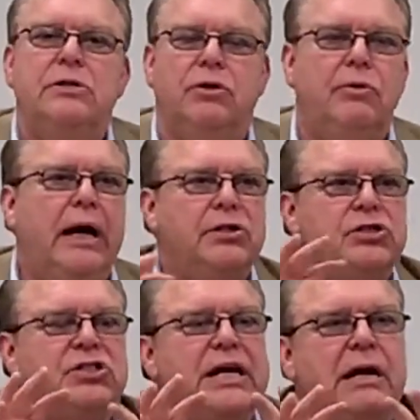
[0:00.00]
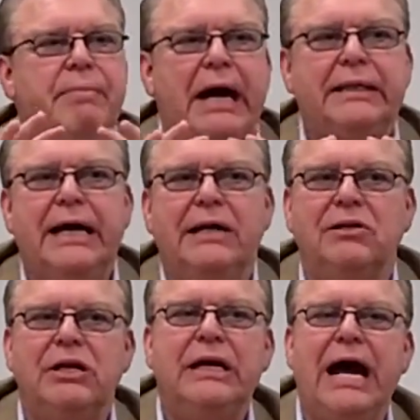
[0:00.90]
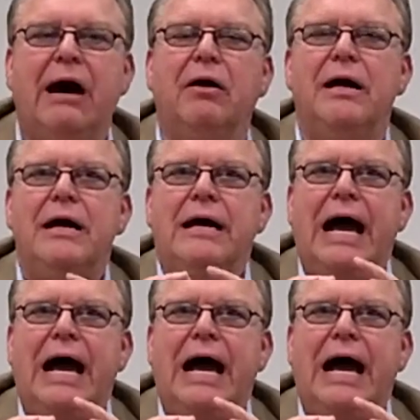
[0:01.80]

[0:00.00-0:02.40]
So now just think about that and think how